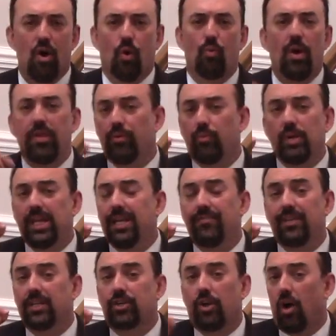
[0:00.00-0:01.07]
or whether we
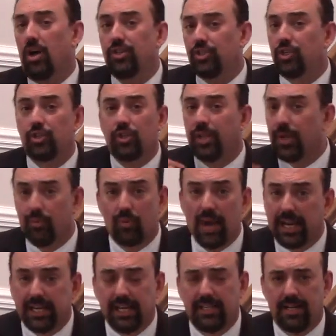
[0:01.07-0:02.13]
even consciously
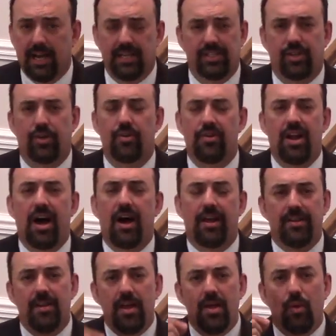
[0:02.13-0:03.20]
recognize it or
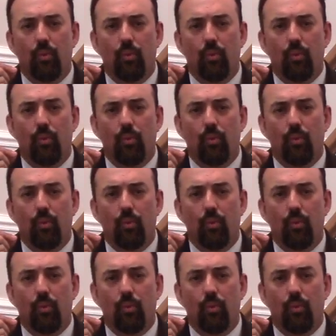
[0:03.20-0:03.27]
not,